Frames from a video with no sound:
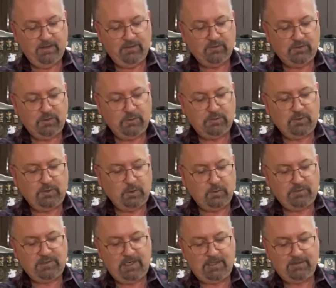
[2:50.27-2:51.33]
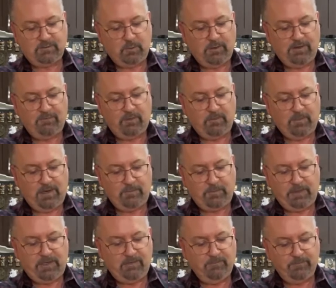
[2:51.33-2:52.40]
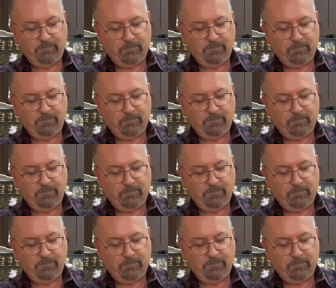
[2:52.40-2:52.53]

due to your taste, whatever it might be.